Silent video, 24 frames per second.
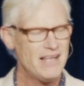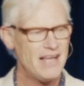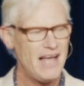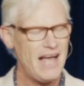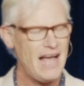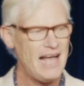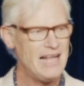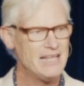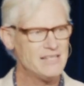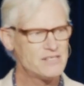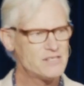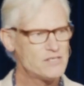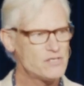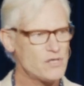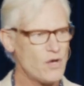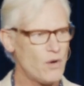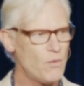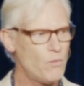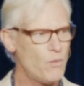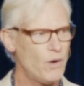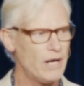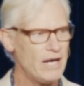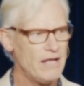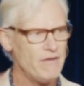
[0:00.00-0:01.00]
And so
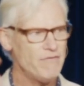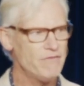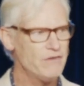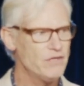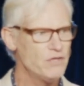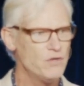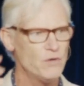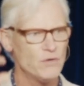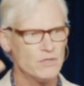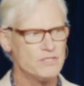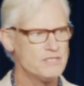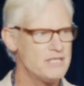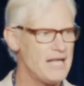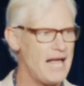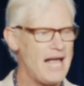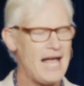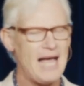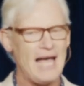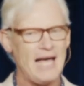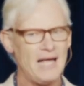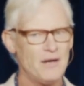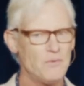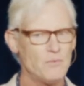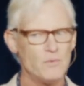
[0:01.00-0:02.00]
whatever your
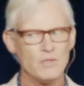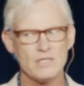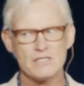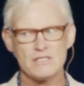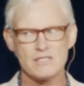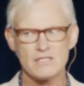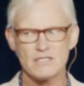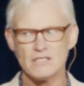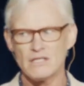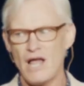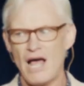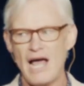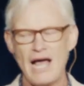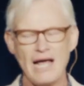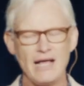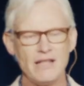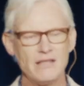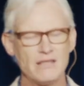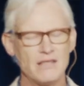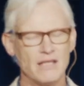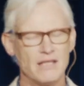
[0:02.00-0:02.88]
dad was like,